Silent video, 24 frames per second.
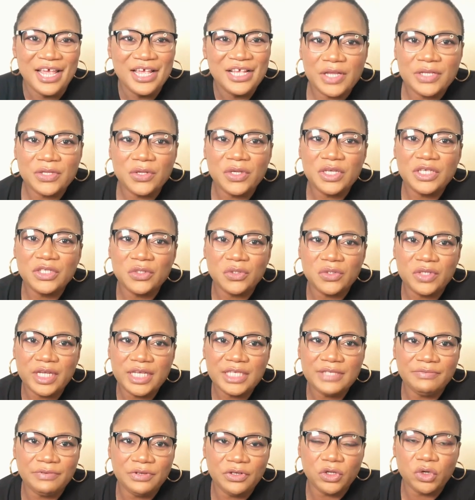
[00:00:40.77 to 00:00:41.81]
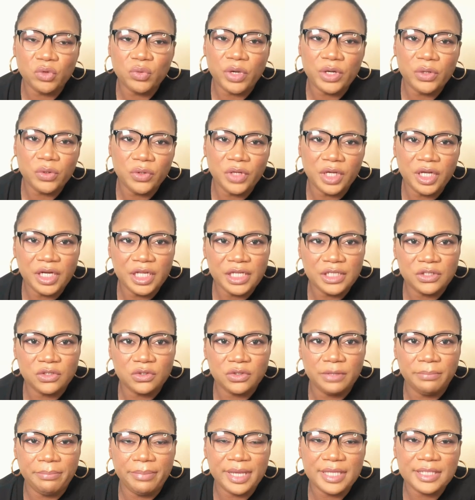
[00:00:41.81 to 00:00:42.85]
So in today's video, we're looking into the
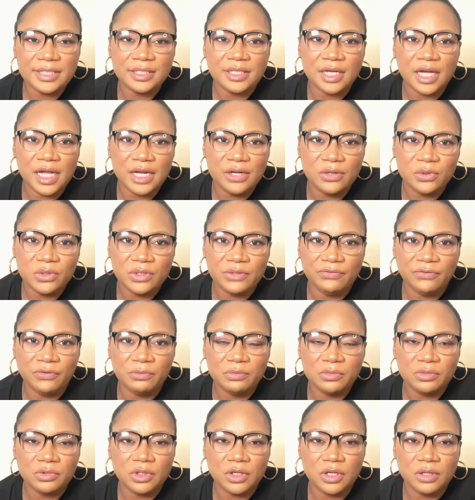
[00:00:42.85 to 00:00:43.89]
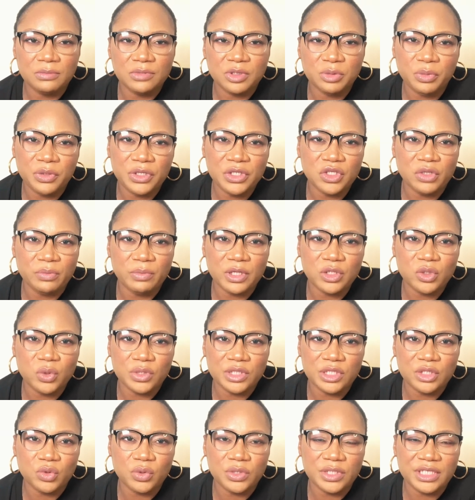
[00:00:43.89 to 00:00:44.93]
best style looks from Spring-Summer
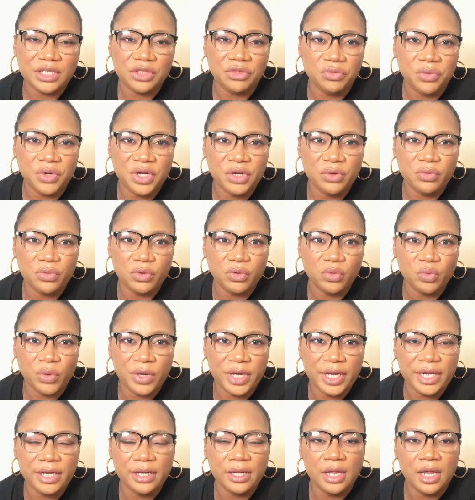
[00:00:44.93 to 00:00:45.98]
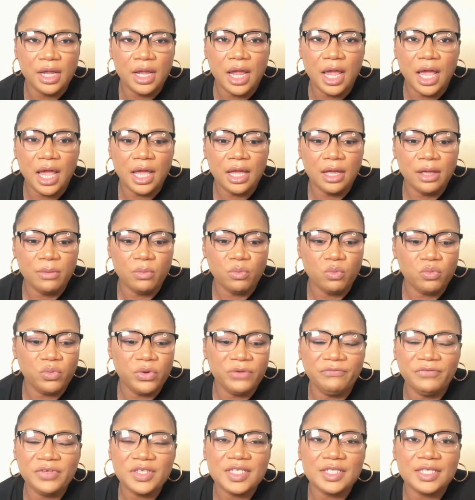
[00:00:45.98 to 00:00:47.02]
2023 runway. We
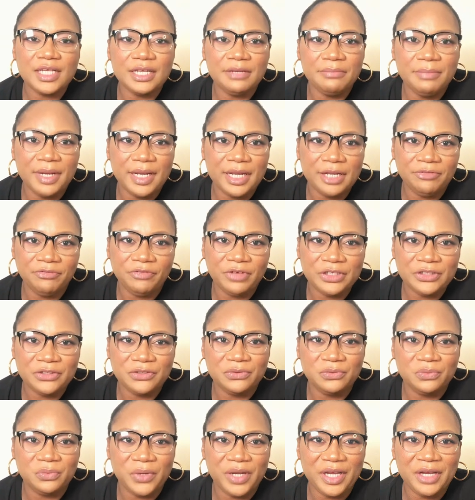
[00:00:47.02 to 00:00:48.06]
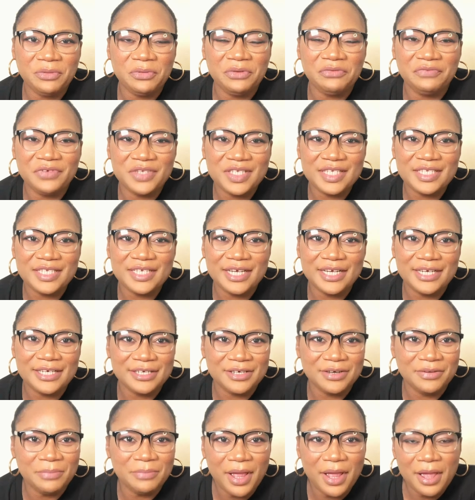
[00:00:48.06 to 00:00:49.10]
visited Milan Fashion Week, we visited
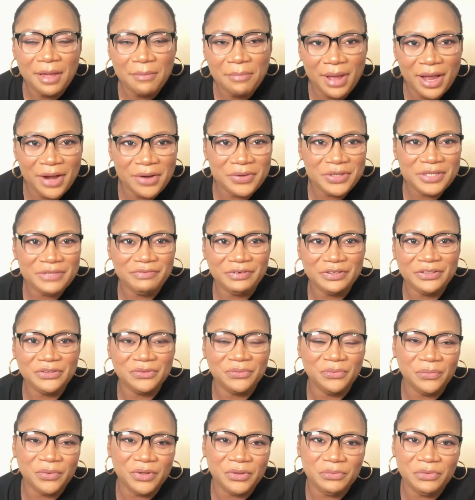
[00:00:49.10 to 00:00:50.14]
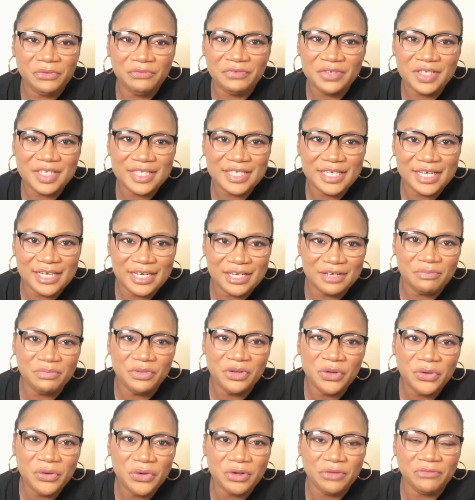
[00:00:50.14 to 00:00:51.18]
Paris Fashion Week, we visited
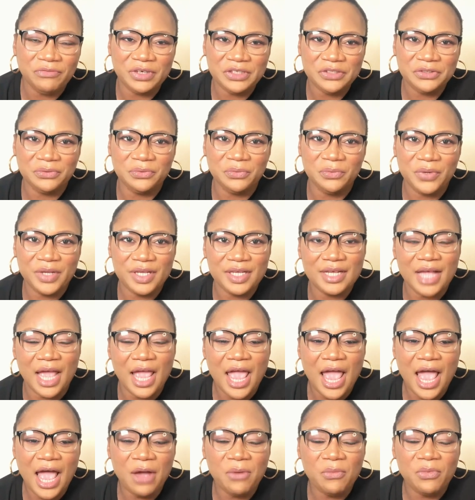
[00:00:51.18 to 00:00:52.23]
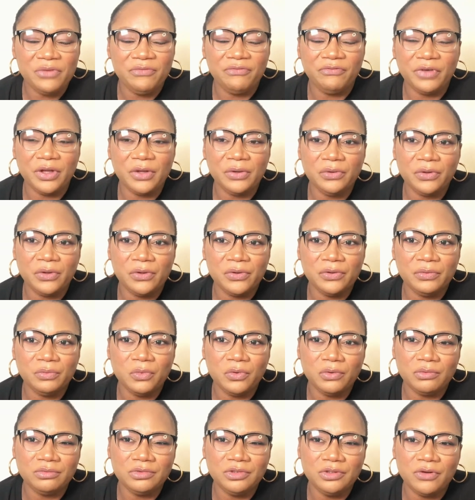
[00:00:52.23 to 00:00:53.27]
New York Fashion Week, and we found
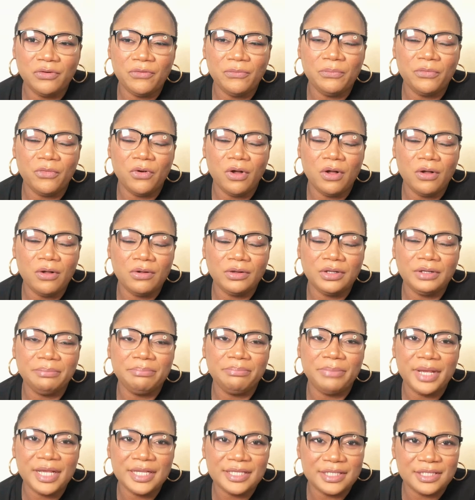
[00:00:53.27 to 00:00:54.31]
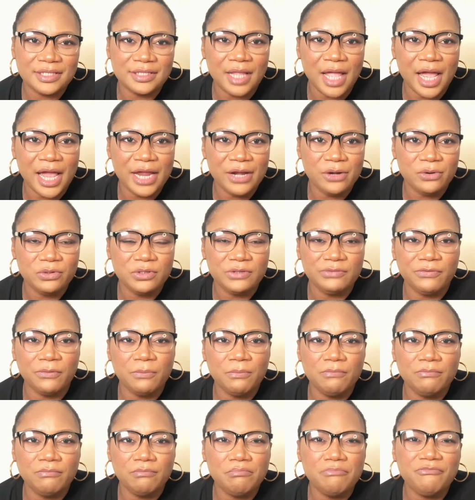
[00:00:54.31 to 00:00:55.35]
all the best style looks
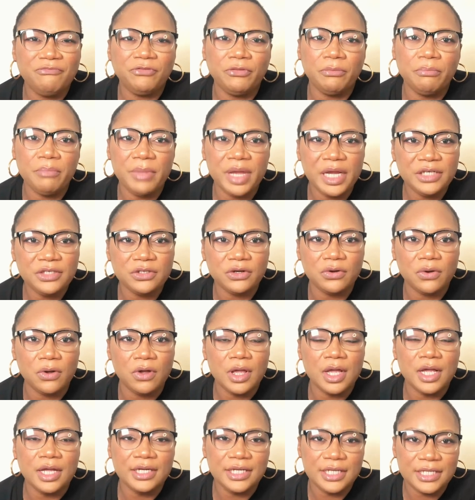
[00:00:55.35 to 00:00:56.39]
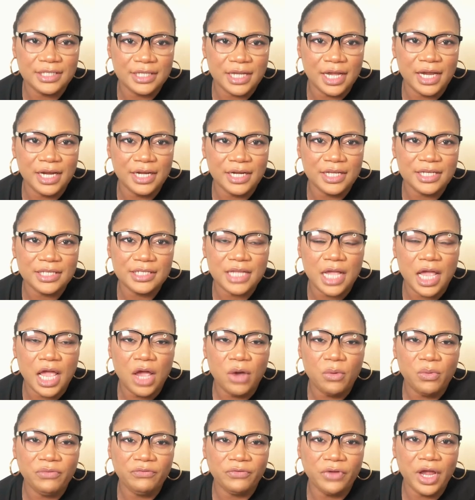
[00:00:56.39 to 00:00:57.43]
from major designers.
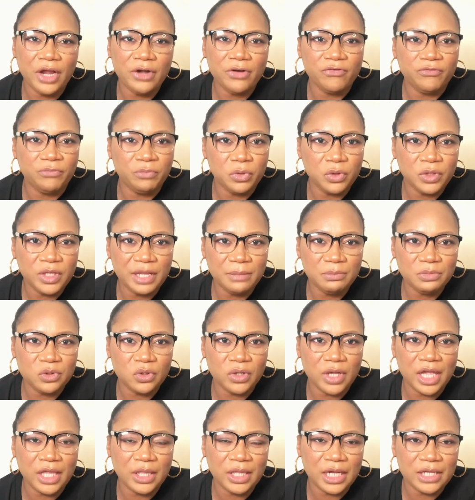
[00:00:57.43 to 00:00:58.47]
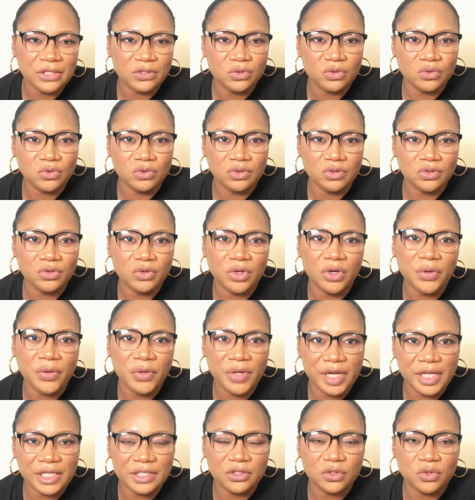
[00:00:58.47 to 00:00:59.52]
We've kind of put them together to
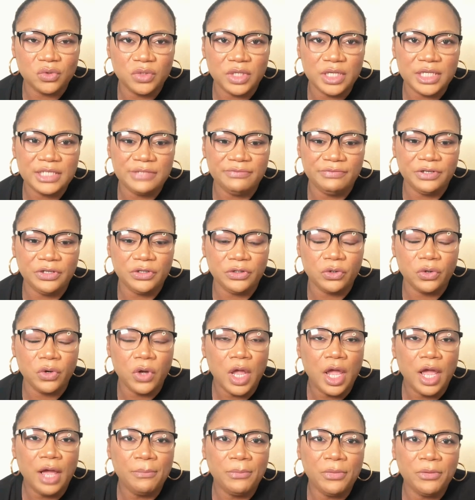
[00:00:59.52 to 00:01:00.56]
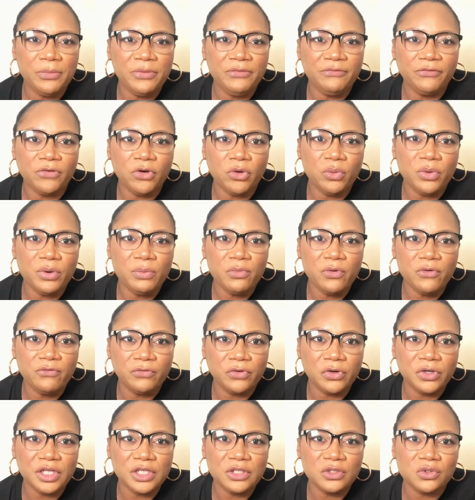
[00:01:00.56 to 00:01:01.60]
create today's video. But before we move
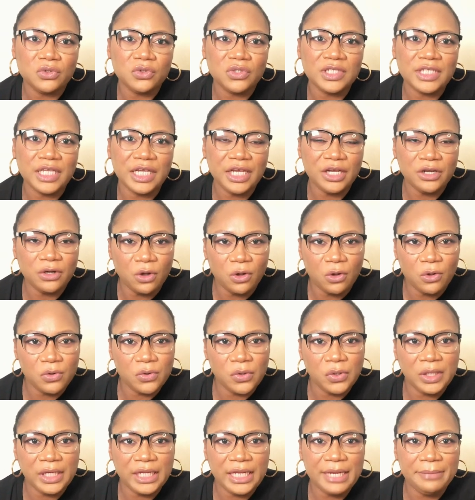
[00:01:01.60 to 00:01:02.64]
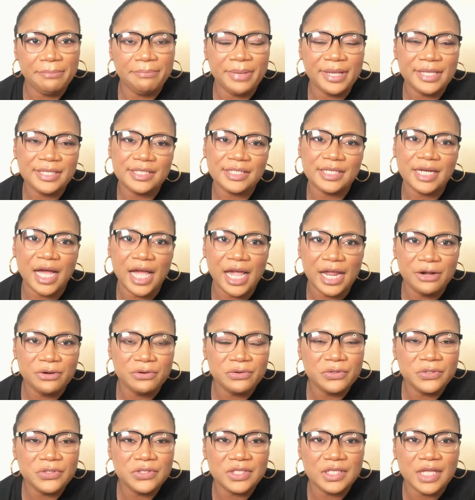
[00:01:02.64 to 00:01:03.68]
on into seeing all the best style
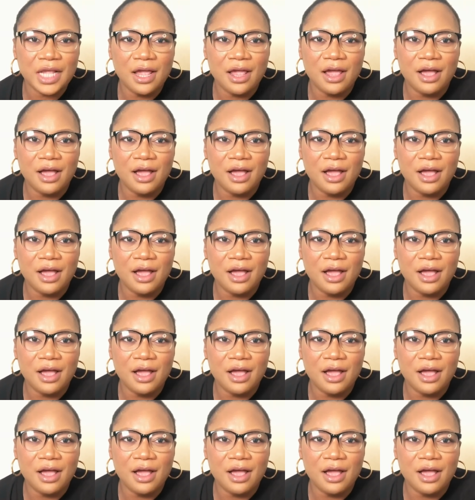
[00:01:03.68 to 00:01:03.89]
looks